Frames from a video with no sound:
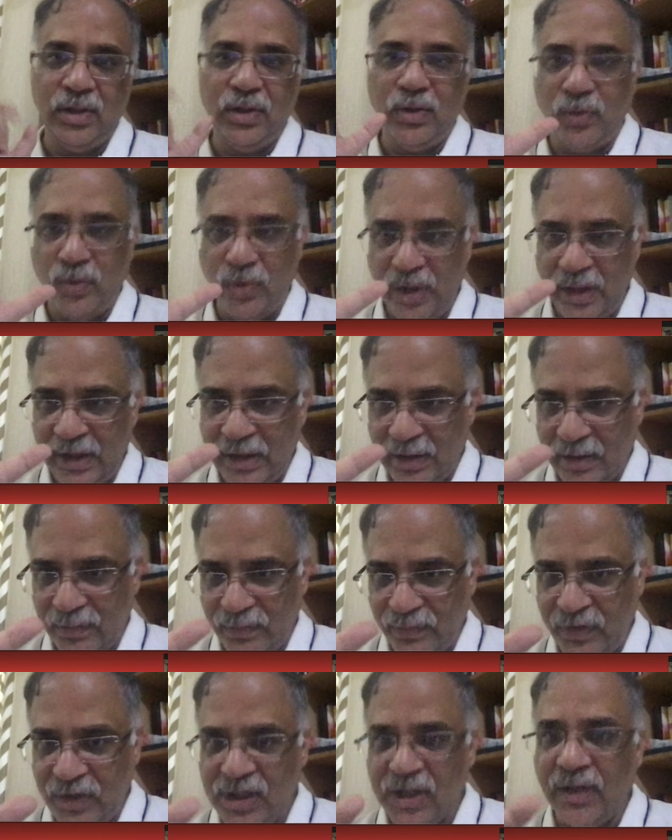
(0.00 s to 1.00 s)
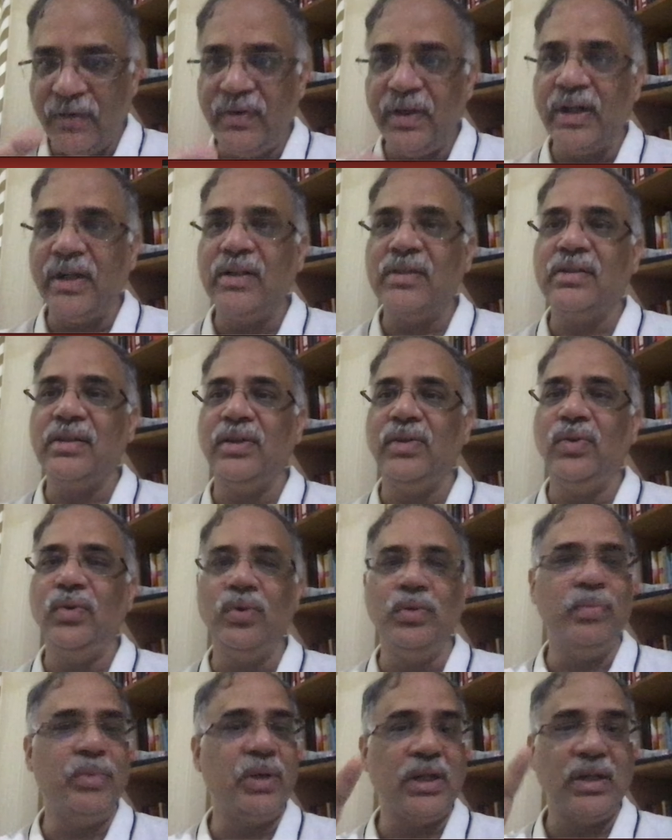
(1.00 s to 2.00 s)
Only the feature vectors are
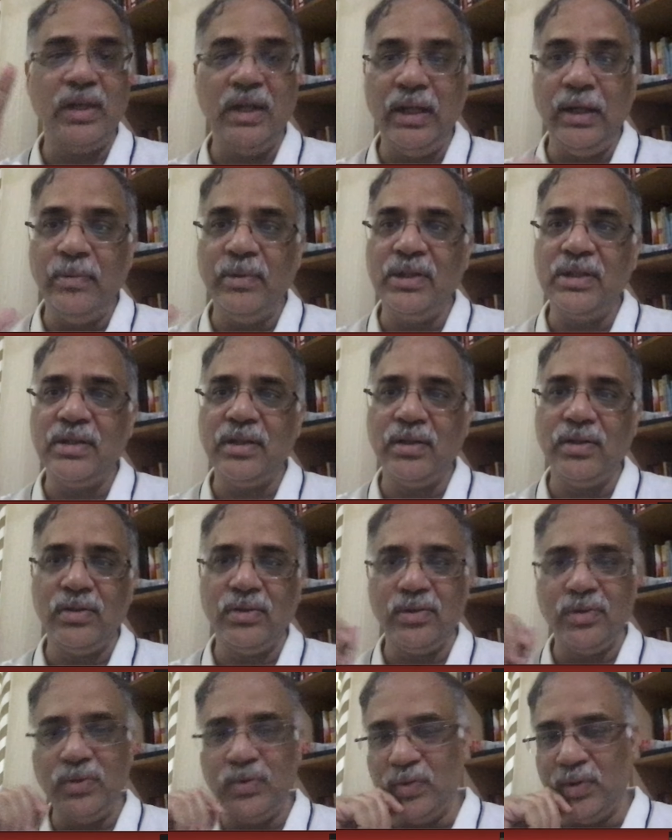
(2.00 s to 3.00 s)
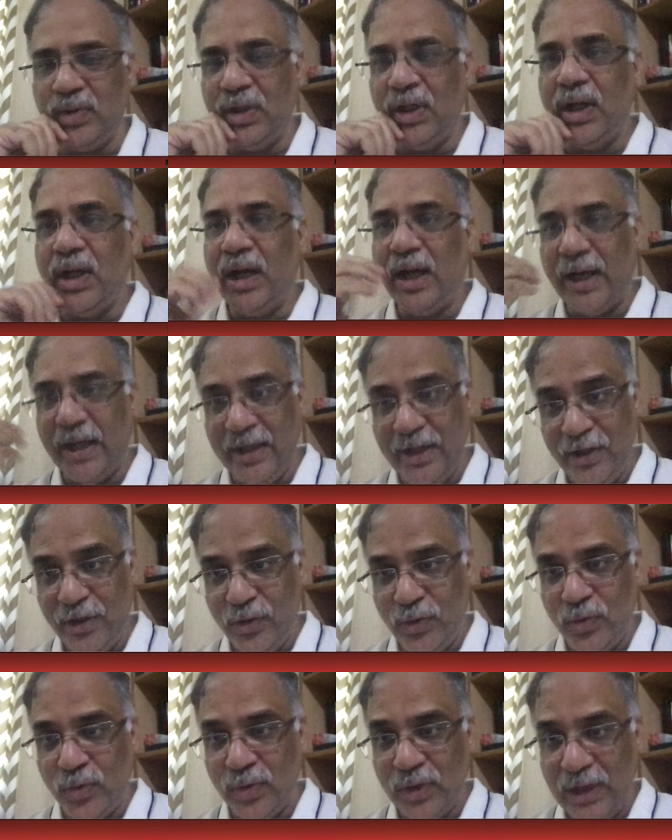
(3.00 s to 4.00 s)
known, but the labels are not known. I need
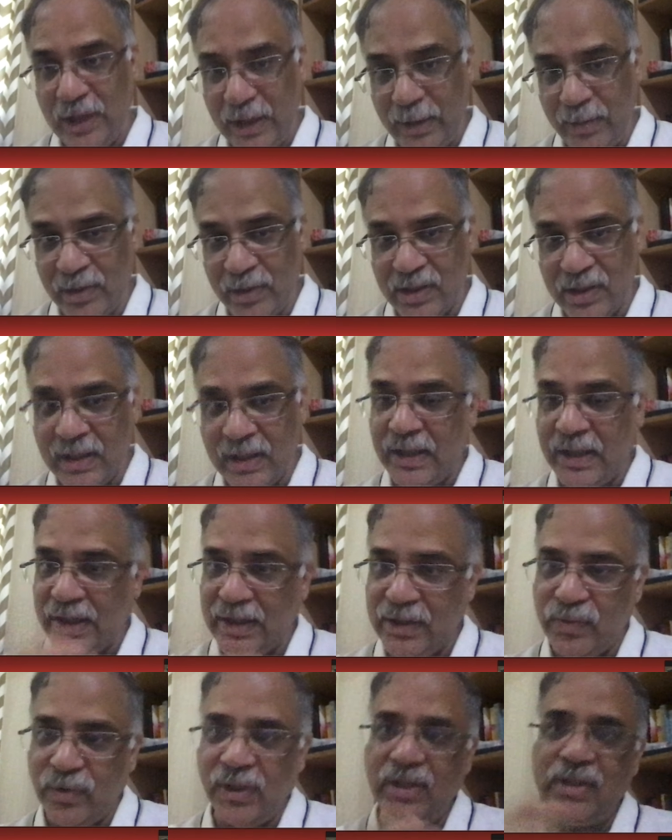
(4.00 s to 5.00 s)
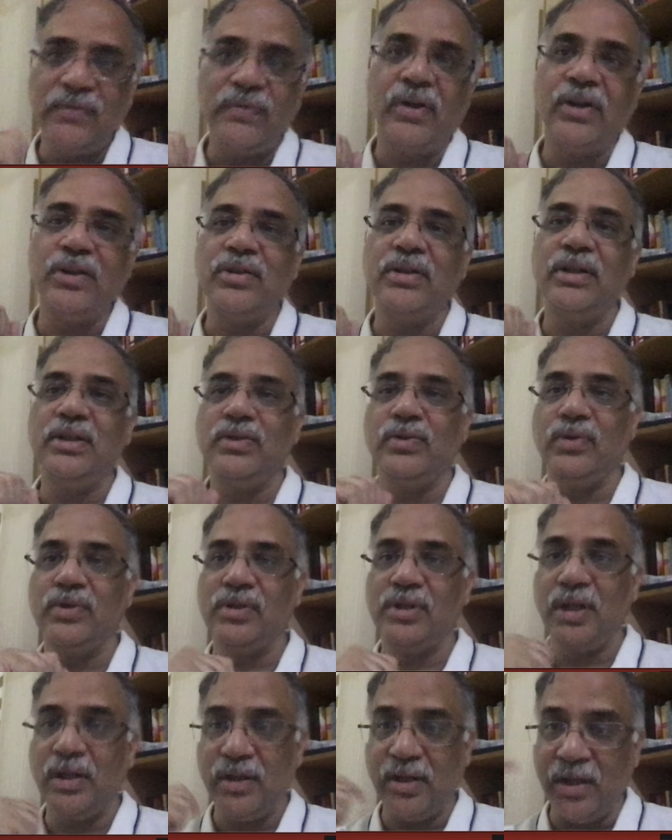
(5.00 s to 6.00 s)
to know the labels, and that is why this function is
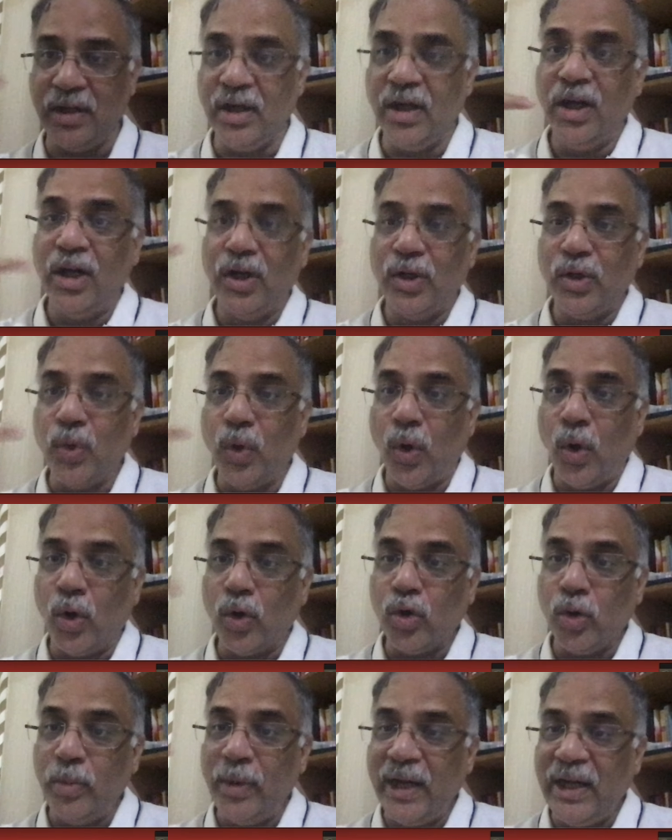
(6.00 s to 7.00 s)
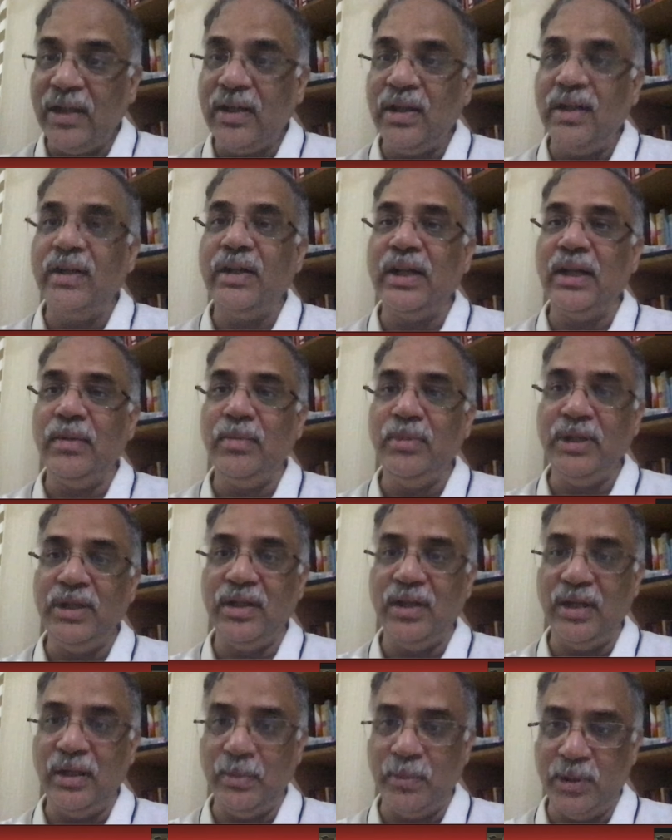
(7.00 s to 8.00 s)
constructed to automatically tell me the
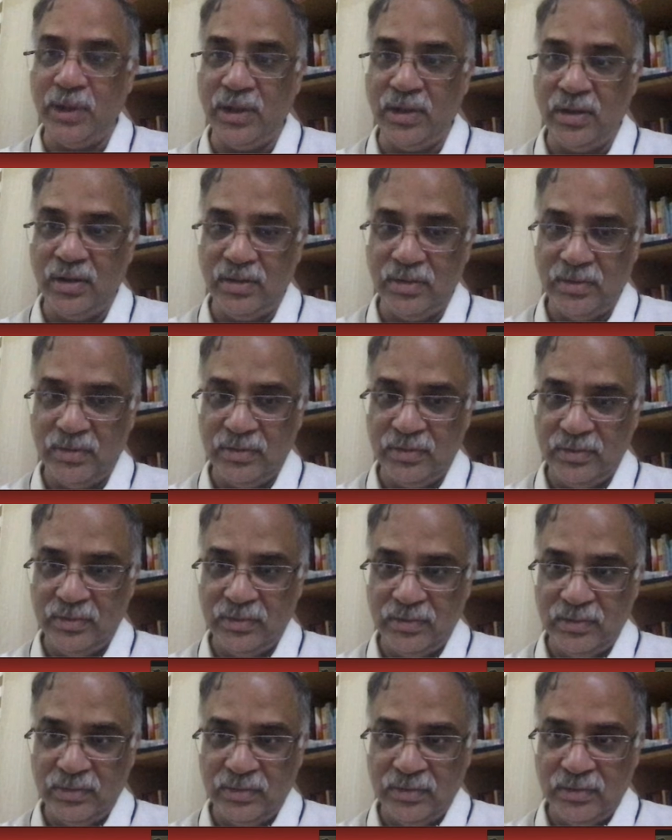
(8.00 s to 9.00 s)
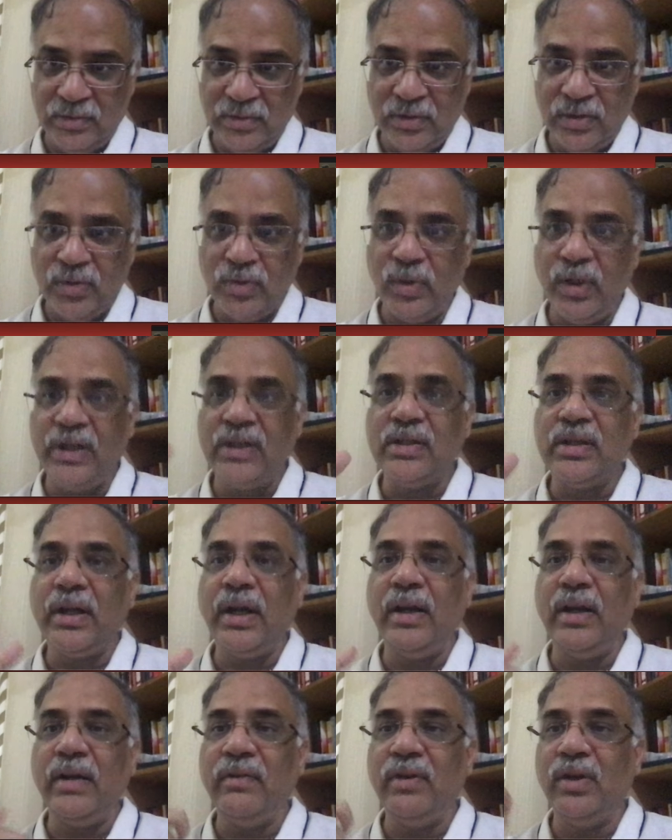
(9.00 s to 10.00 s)
label. So it's
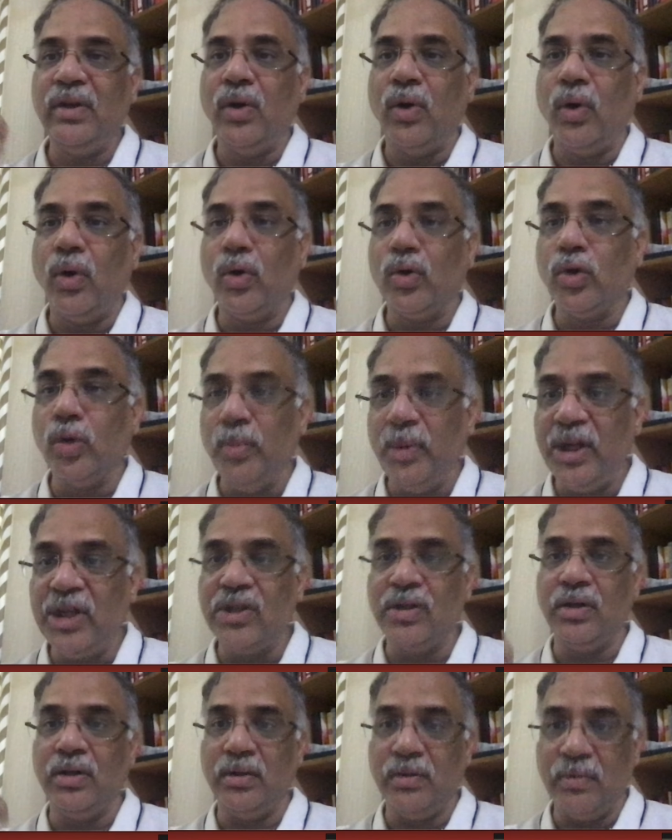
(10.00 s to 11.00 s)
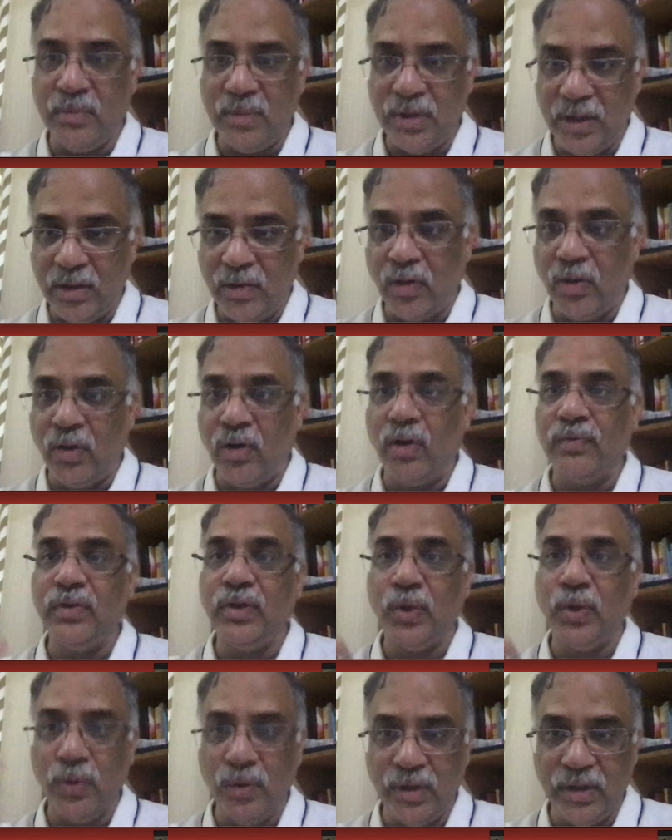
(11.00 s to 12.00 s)
kind of an automation of the
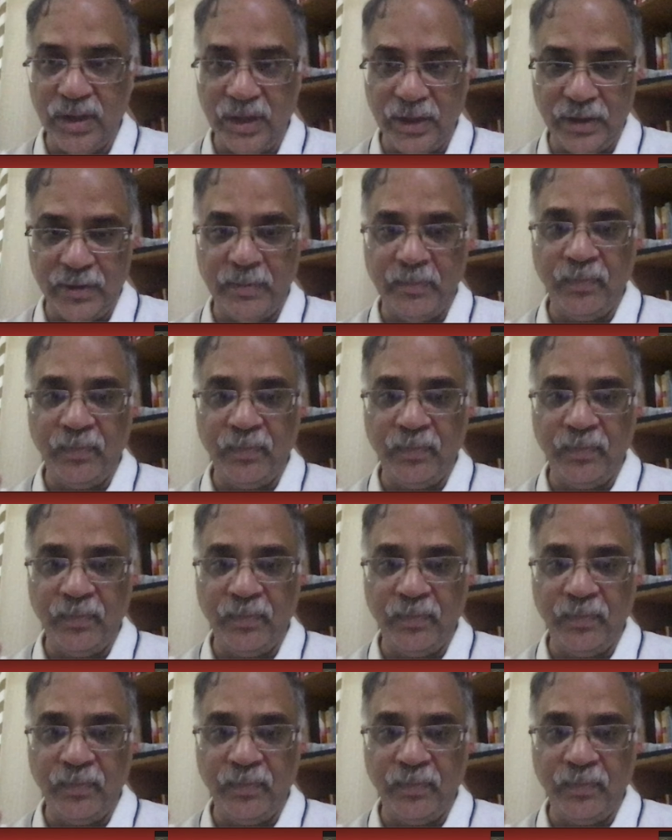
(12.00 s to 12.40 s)
whole thing.